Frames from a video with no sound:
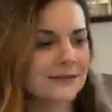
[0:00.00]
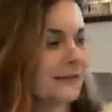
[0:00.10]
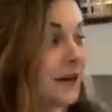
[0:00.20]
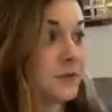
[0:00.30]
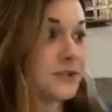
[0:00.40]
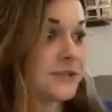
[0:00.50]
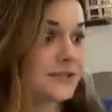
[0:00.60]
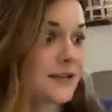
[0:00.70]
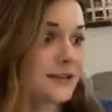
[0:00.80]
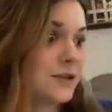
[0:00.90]
I'm just
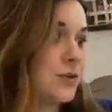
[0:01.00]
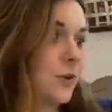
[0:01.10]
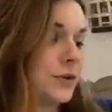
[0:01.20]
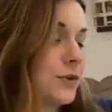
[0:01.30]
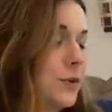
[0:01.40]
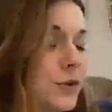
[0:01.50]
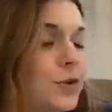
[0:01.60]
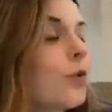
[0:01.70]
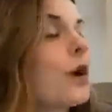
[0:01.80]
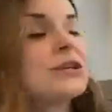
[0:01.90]
saying, you
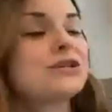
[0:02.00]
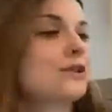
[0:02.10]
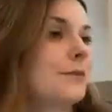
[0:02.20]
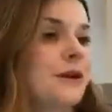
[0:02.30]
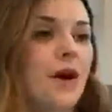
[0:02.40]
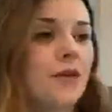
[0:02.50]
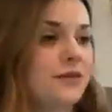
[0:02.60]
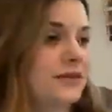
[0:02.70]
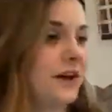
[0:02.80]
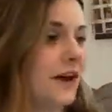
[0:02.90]
question me all
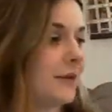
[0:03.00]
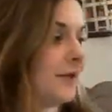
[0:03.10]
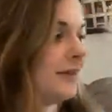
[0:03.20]
the time.